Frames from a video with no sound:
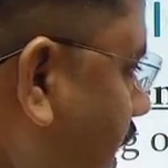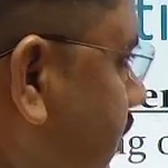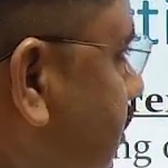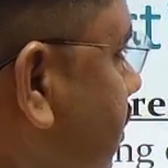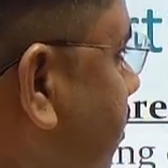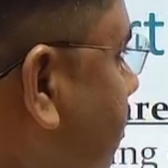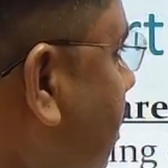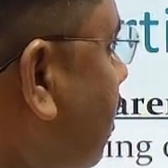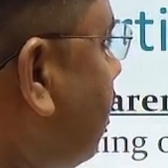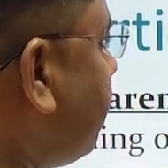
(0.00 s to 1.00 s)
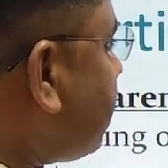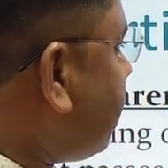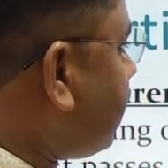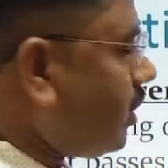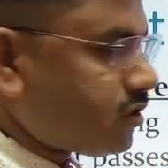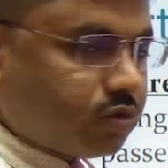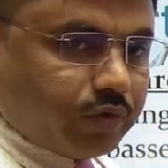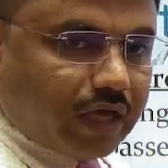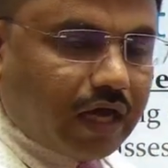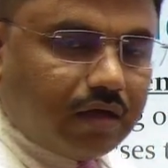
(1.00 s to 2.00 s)
the some materials
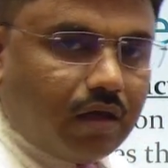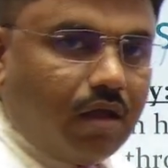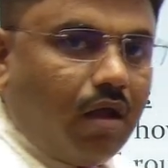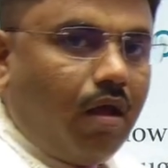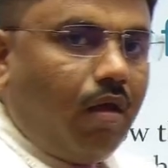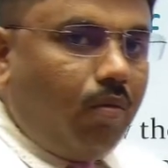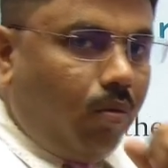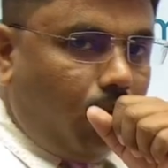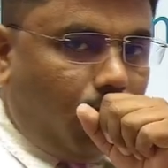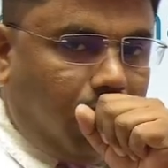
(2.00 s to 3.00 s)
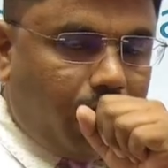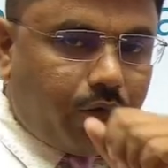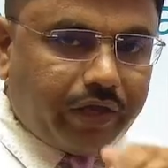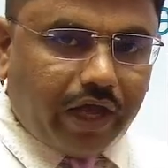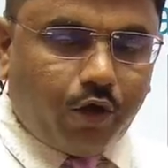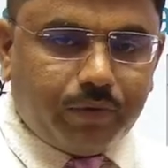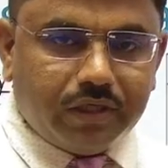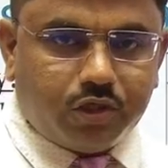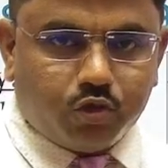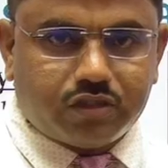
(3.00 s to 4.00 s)
we are we have been
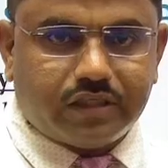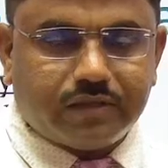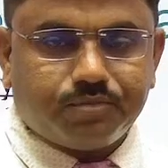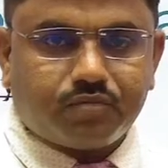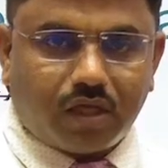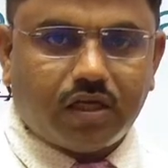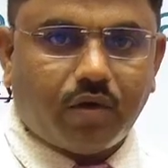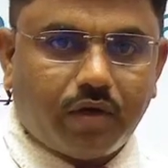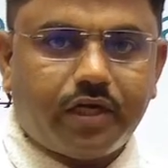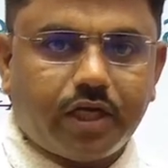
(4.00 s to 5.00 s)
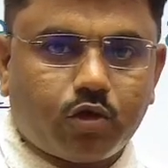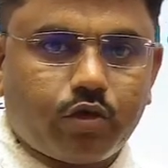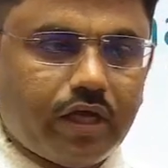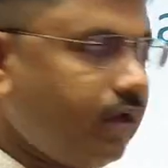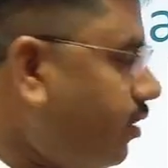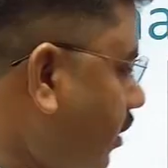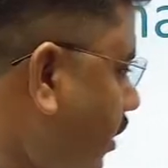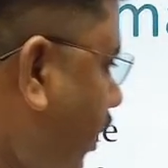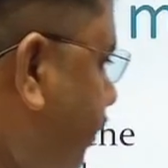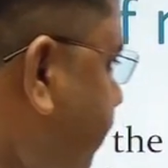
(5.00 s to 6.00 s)
using in our day to day
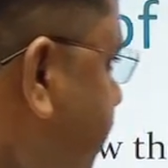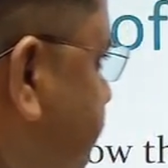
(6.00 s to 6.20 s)
life.